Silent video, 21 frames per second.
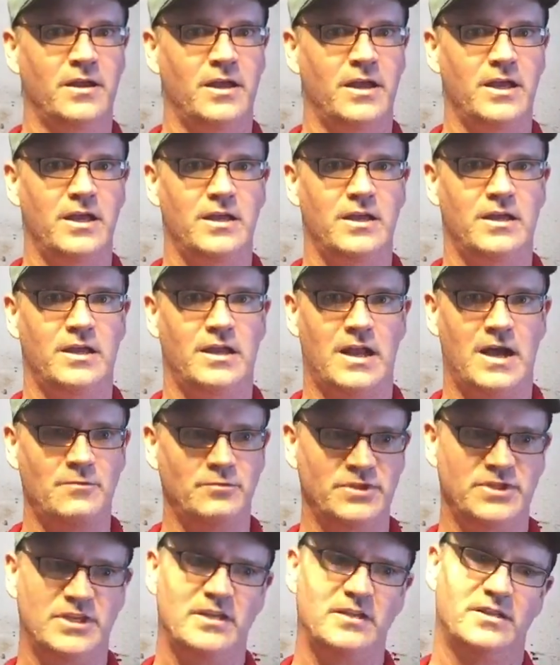and I
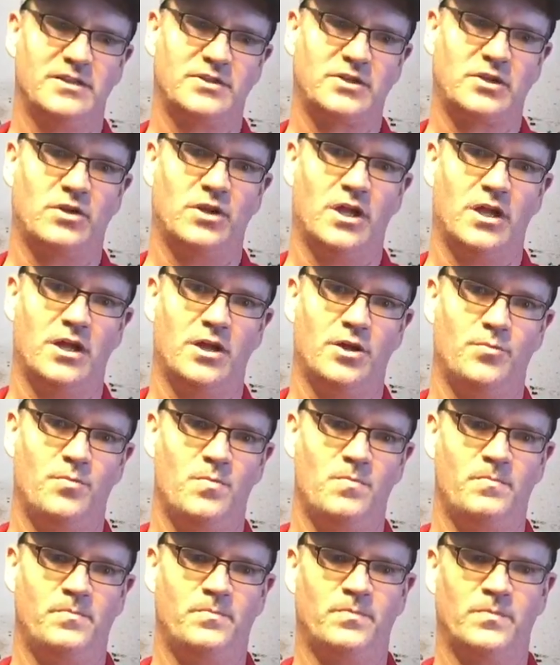was hitting this
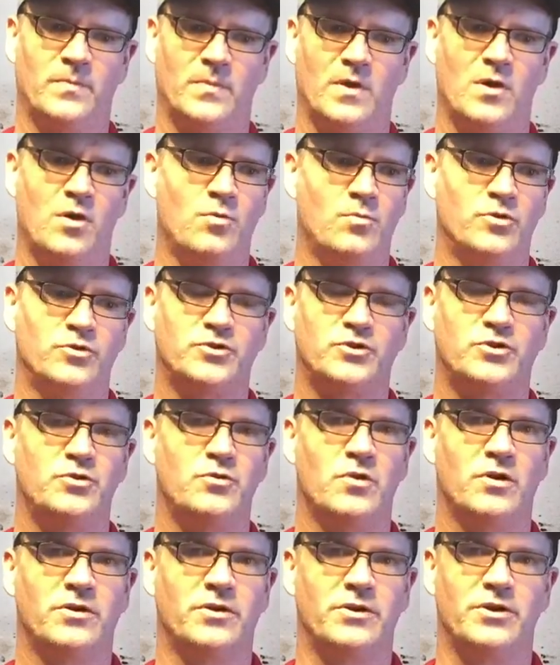club almost
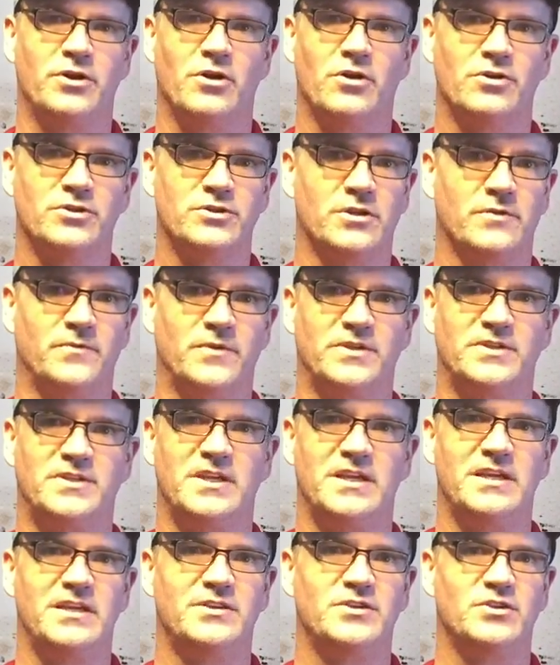200 yards off the
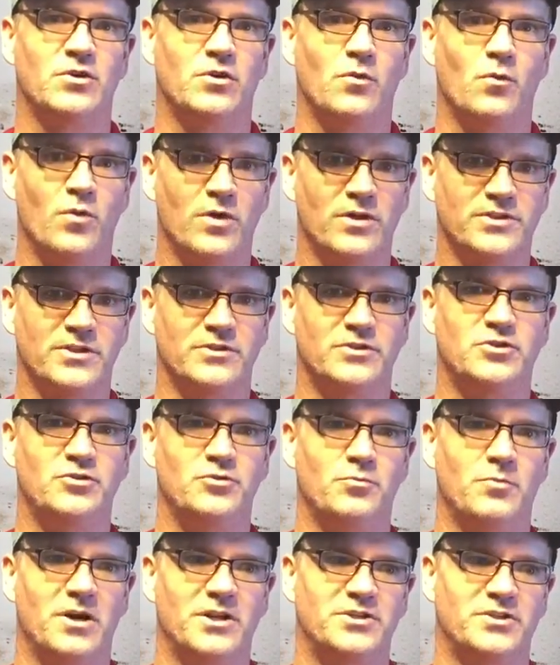tee, so it wasn't
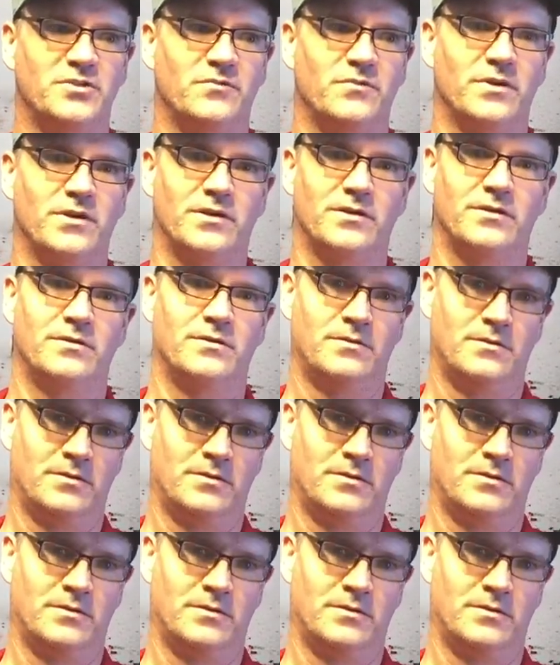too much of a